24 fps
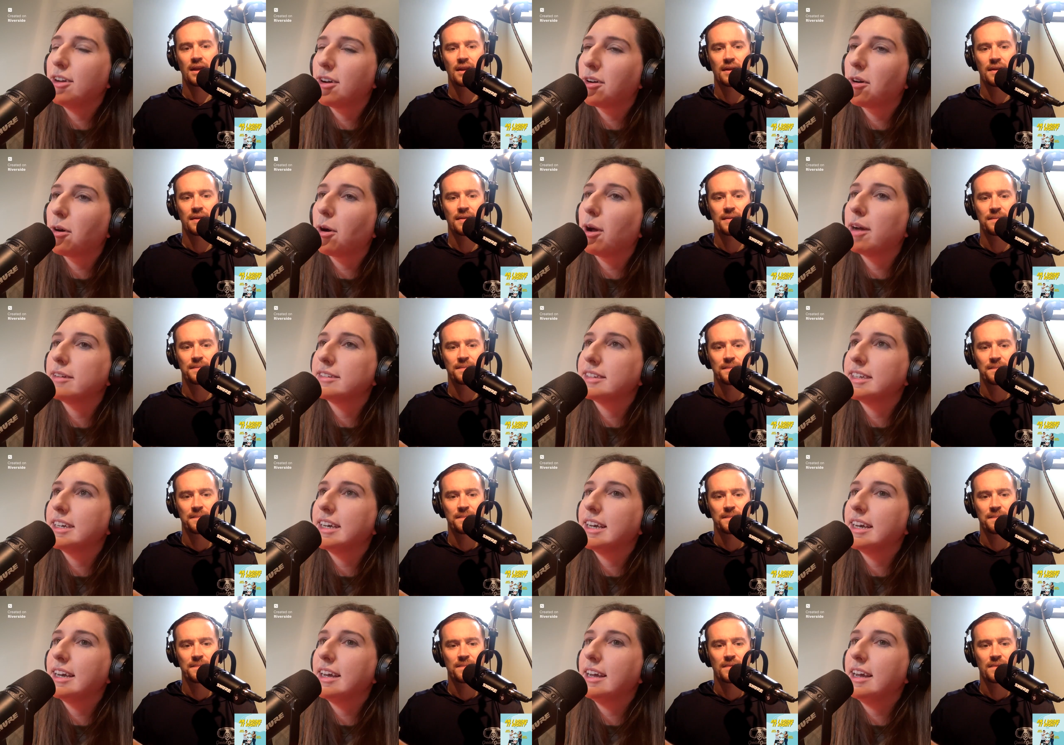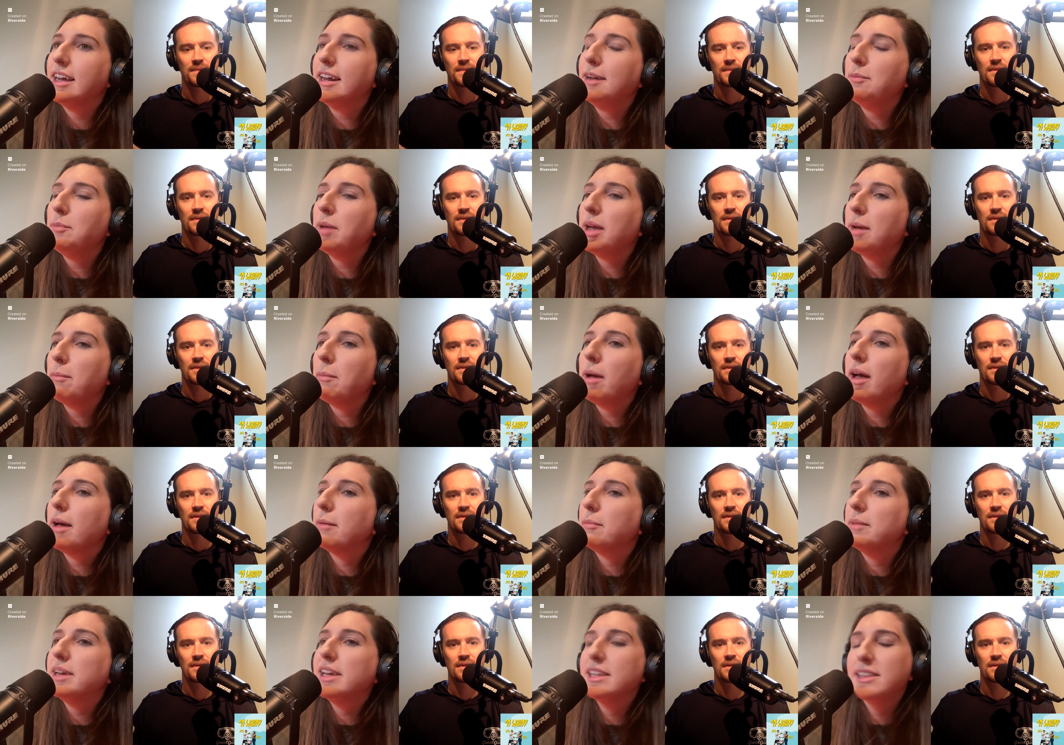Speaker 1: you cross it. And I'm like,
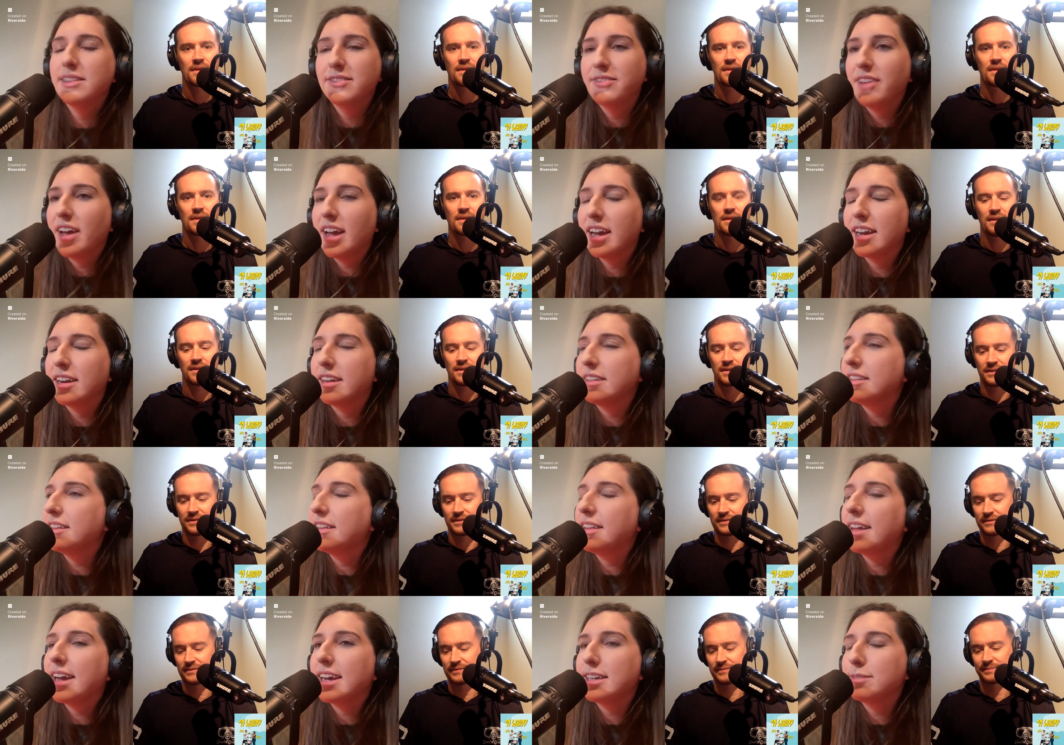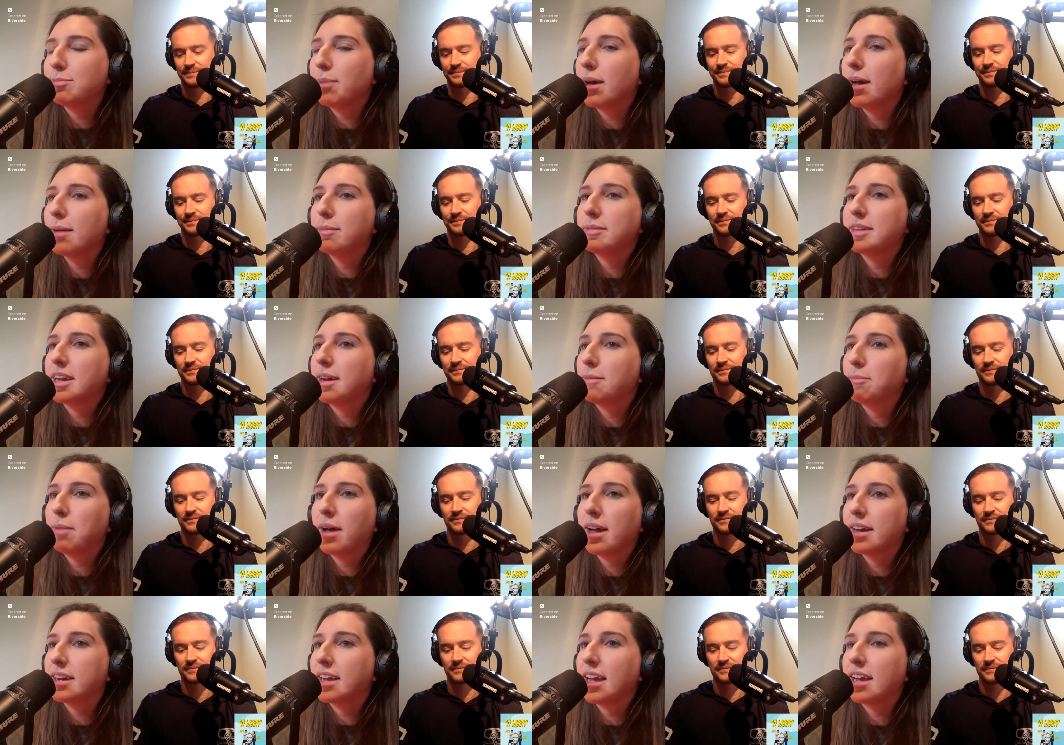Mom, it's fine. On the last
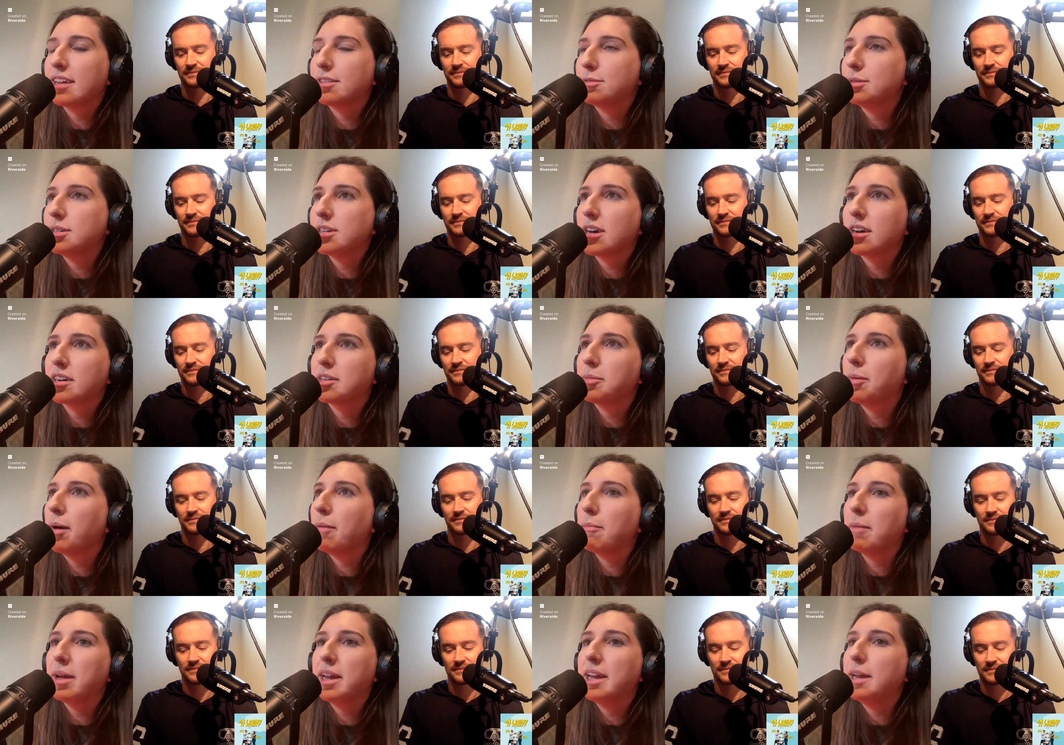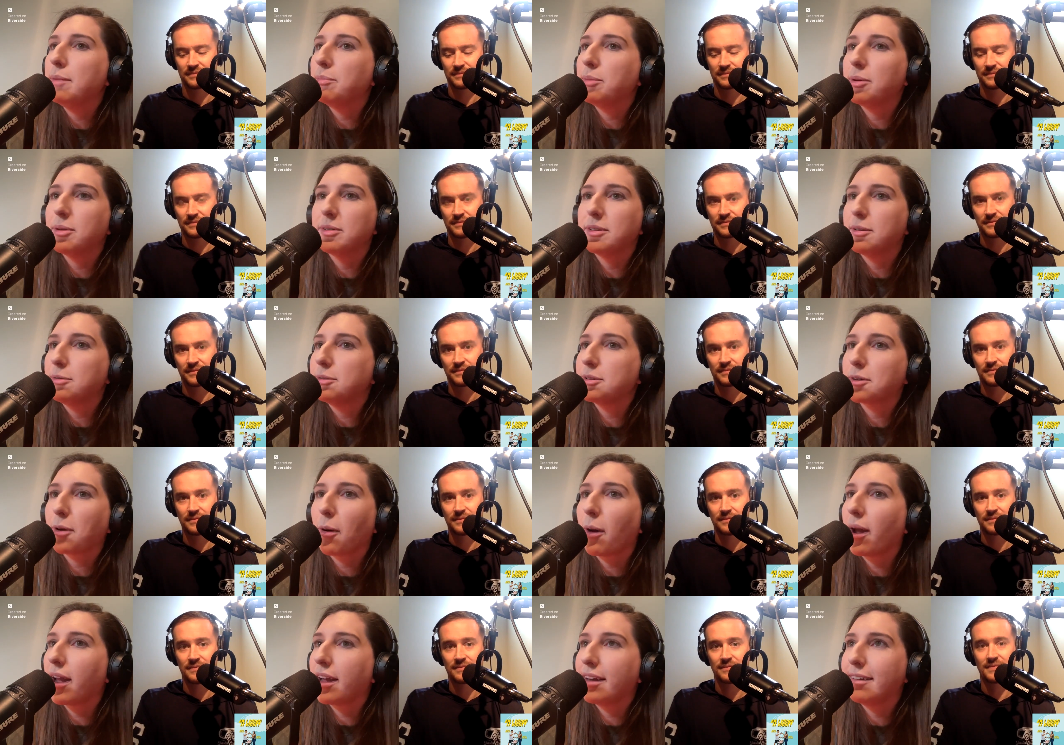podcast, we talked about my nipples. It was
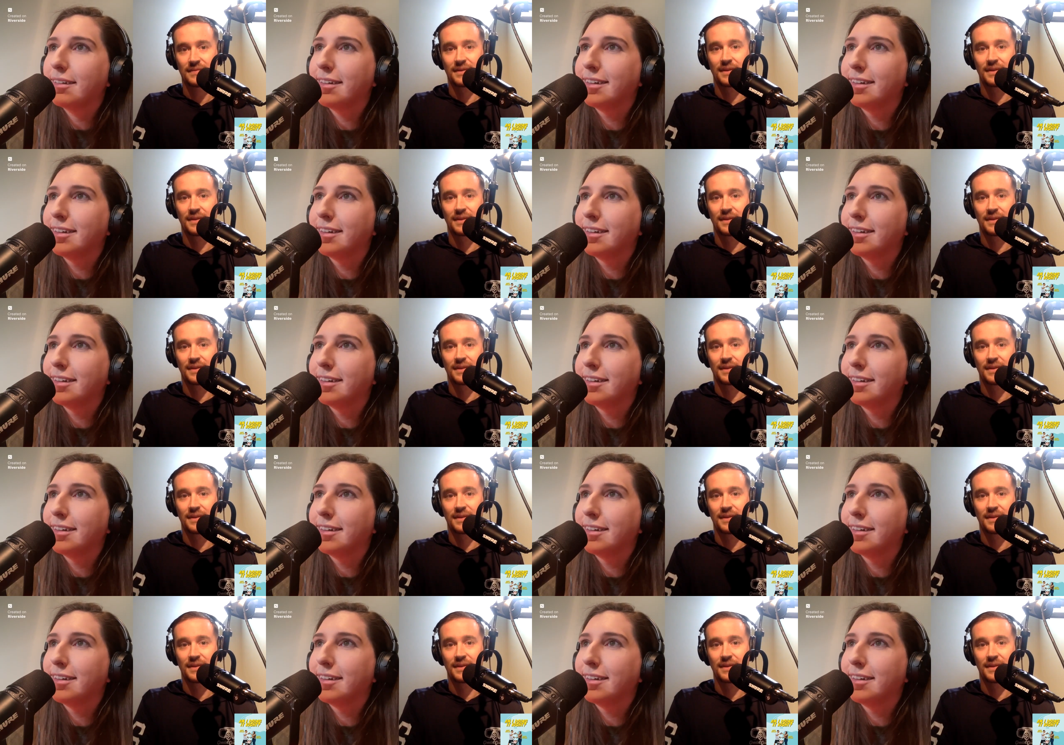great.